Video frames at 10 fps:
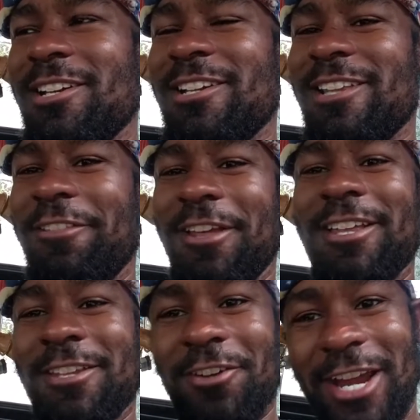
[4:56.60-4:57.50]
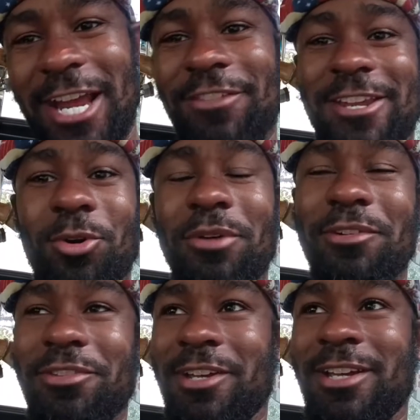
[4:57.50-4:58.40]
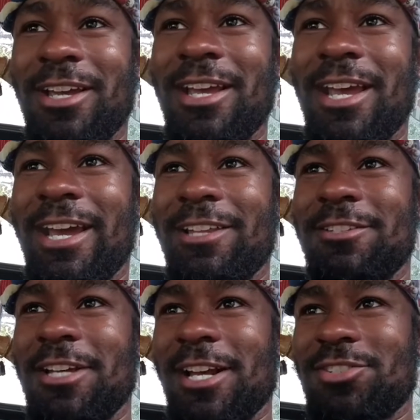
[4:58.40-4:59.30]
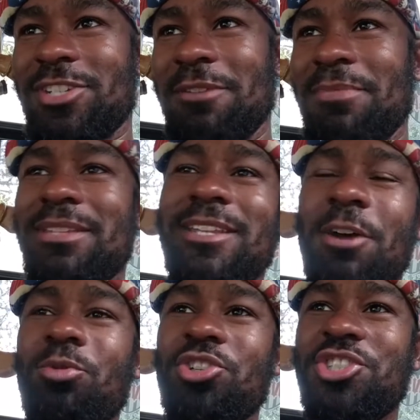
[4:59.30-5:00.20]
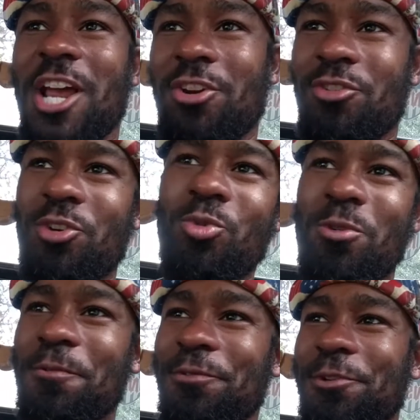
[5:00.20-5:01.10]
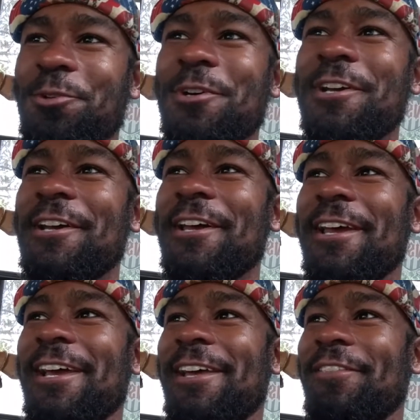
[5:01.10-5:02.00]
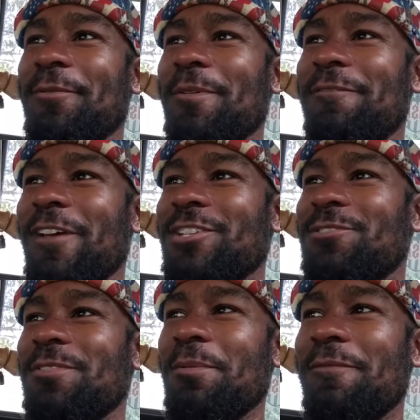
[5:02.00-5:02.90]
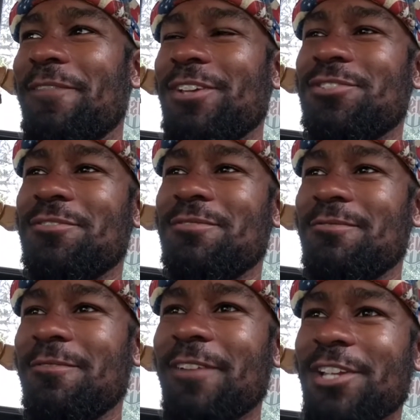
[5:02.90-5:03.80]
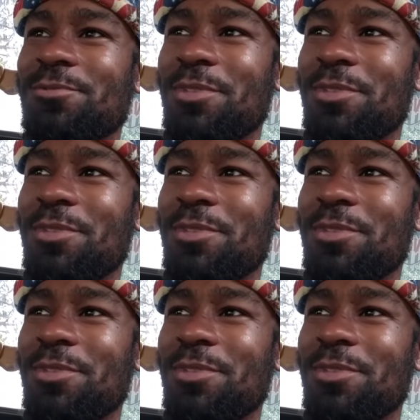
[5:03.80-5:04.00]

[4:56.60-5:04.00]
They think in their head they know everything, and to actually admit that will shatter their worldview, and they'll be faced with